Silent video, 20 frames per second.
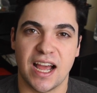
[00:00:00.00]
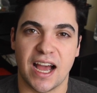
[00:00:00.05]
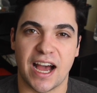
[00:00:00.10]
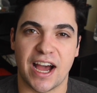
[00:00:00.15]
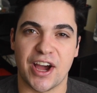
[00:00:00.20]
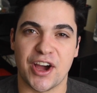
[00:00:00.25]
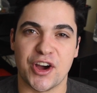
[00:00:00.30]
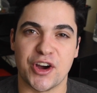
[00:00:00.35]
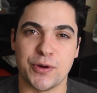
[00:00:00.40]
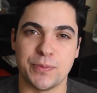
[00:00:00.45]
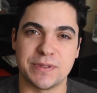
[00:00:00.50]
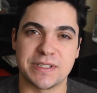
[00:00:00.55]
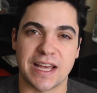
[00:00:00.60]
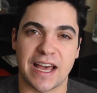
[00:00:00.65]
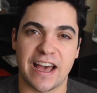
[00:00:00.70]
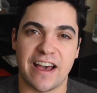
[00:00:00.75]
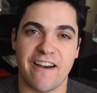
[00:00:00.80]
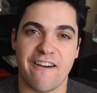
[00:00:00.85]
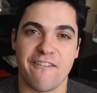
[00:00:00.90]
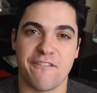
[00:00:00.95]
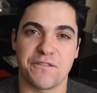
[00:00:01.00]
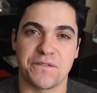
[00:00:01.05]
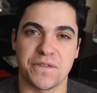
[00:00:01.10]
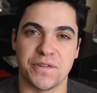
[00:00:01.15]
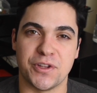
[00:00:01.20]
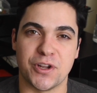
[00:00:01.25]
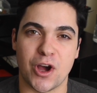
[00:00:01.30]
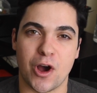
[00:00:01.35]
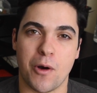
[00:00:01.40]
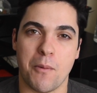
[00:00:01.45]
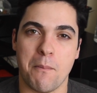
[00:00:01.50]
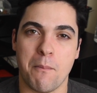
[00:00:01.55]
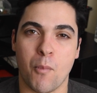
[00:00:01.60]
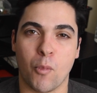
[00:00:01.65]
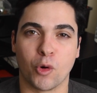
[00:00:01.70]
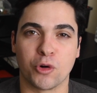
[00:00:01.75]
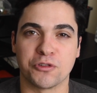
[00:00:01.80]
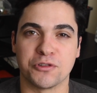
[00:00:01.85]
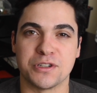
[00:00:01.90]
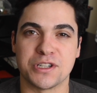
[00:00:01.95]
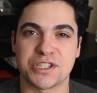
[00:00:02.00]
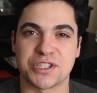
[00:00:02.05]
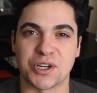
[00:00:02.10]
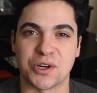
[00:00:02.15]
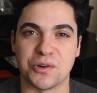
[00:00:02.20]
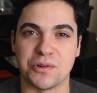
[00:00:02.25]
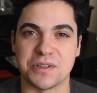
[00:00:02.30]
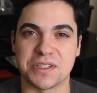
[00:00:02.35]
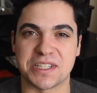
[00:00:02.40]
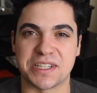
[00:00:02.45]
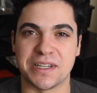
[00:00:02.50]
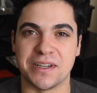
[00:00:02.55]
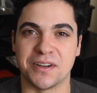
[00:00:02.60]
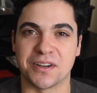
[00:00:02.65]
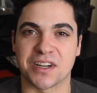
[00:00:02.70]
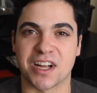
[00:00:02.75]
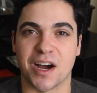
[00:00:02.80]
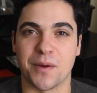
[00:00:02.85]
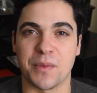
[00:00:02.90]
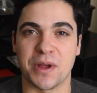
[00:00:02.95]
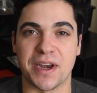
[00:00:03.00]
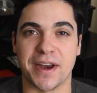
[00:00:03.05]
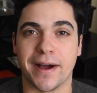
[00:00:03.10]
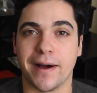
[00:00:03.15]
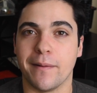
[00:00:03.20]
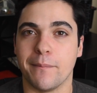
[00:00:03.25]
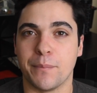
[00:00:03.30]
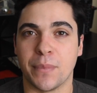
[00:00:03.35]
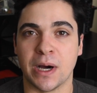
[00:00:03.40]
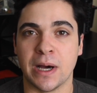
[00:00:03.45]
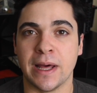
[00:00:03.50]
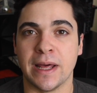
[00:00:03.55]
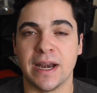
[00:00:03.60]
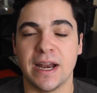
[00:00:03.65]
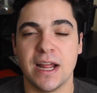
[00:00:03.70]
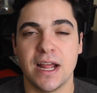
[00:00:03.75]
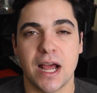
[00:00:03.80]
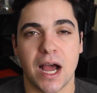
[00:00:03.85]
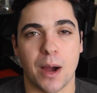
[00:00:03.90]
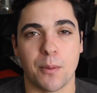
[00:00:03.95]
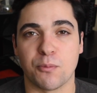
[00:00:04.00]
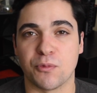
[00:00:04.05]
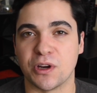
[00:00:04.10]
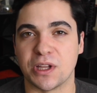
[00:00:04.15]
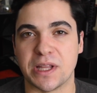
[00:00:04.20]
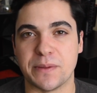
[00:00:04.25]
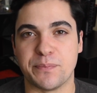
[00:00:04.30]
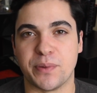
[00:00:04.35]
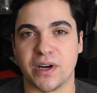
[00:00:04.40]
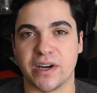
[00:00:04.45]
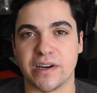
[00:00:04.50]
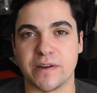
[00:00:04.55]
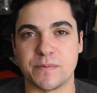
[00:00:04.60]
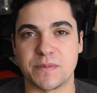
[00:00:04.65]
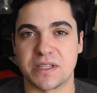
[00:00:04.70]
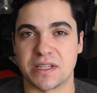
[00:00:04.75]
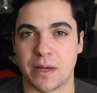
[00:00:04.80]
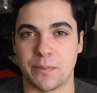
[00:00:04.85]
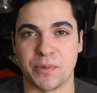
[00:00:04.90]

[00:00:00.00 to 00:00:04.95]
I hope to have, more results here coming up, but I'm really pumped.